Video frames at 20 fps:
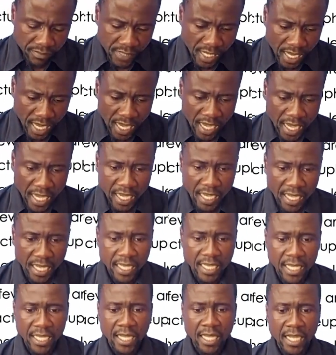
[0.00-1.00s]

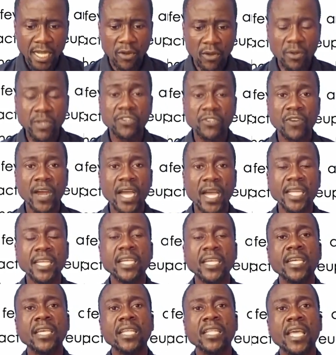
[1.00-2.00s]
gone dry,
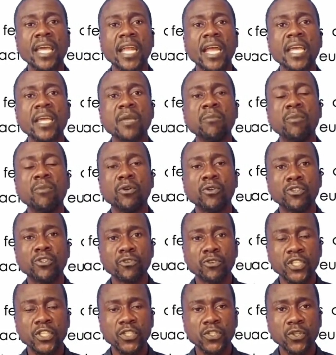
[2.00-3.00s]
they are able to
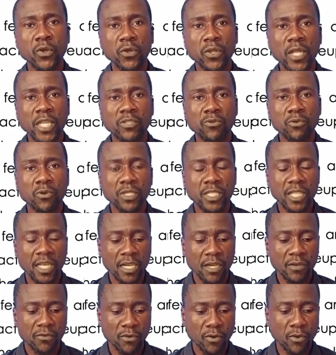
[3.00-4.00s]
restore that
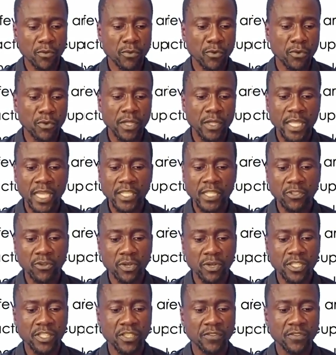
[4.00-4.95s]
water from their storage